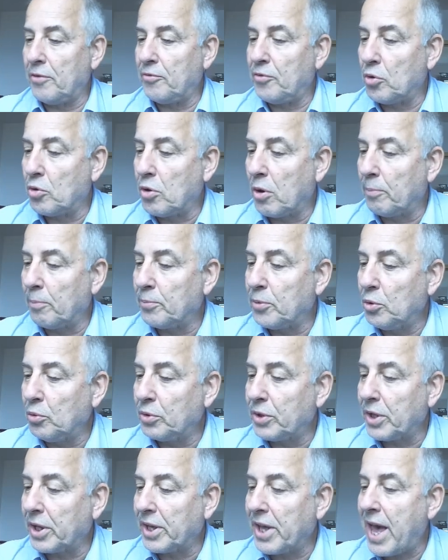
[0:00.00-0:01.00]
you compute
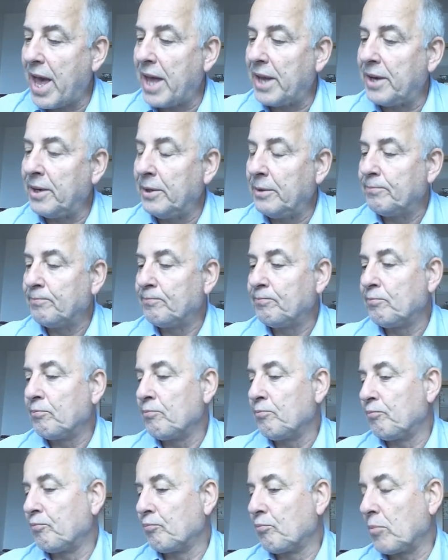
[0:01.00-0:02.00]
again
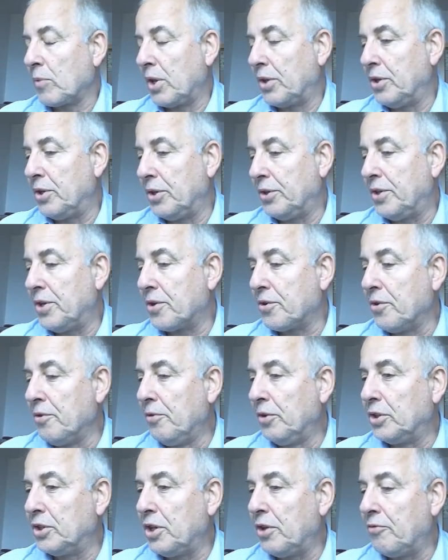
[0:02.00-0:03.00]
the
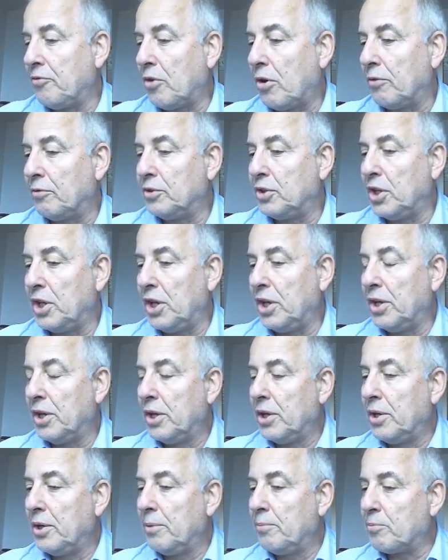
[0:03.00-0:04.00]
derivative of the
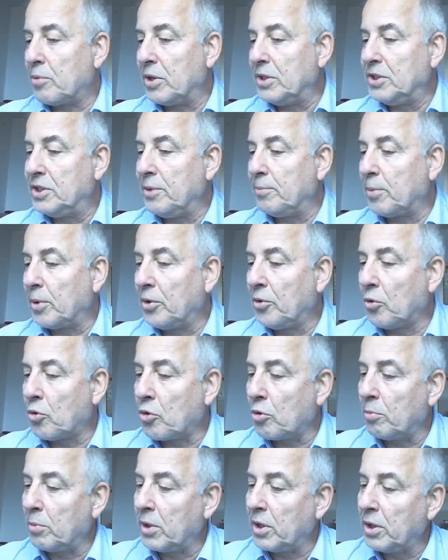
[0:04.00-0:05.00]
principal
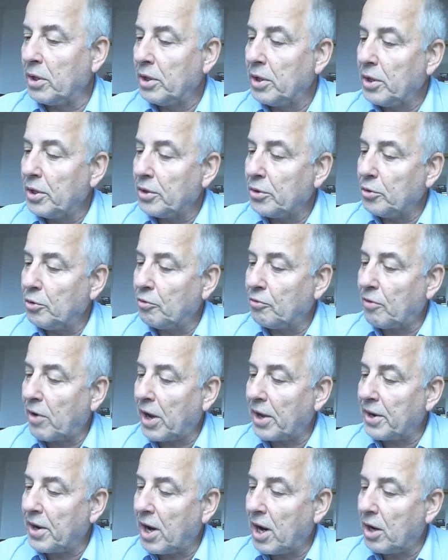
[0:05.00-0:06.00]
normal, you find
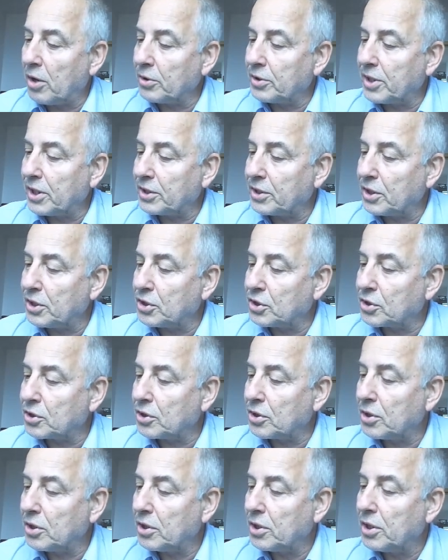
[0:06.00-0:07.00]
out that it's
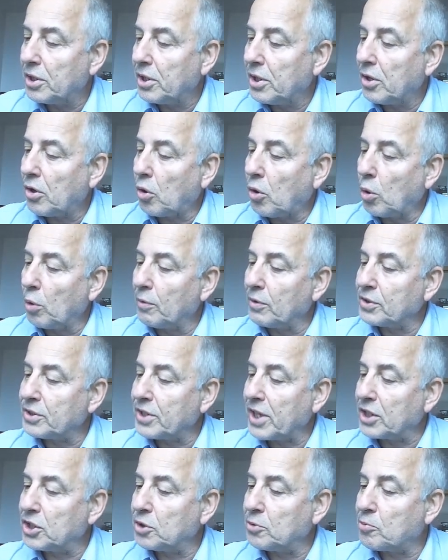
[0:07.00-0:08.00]
always
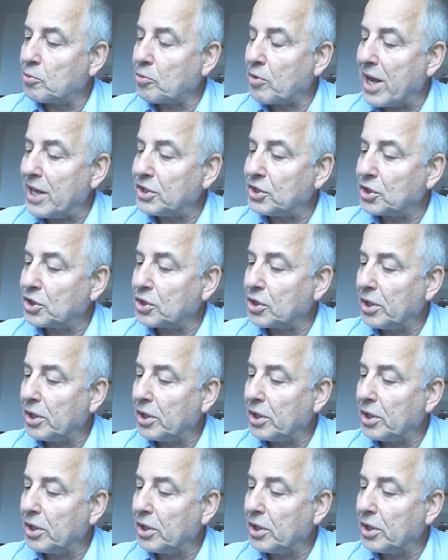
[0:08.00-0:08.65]
expressed